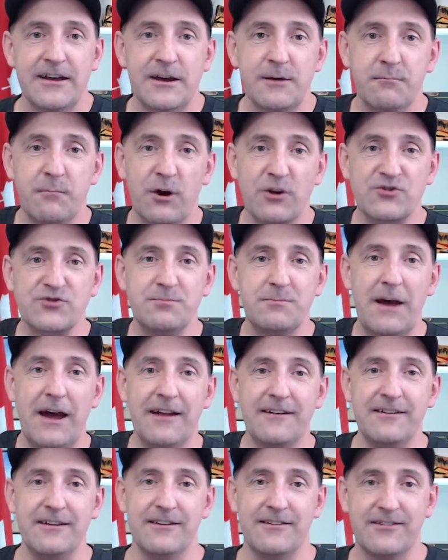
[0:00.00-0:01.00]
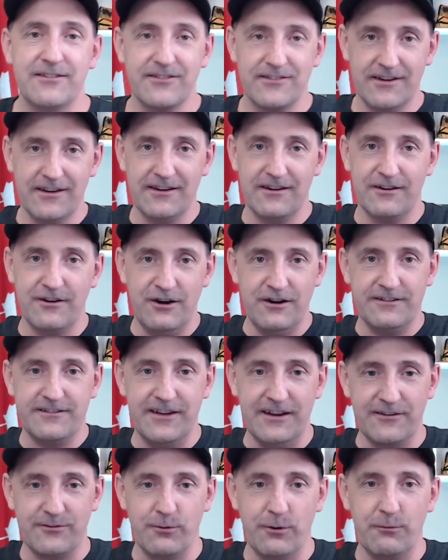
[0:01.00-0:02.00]
March Madness
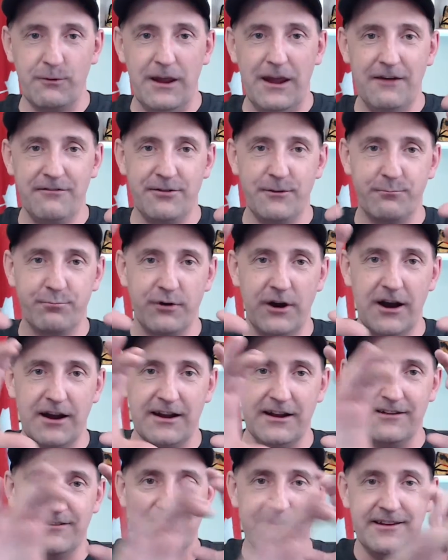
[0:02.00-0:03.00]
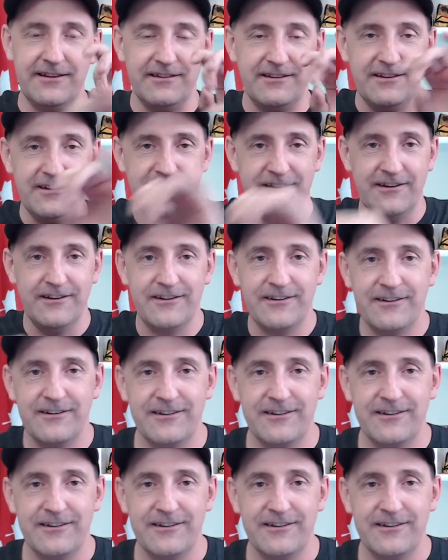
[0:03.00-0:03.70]
contest where we have the brackets and the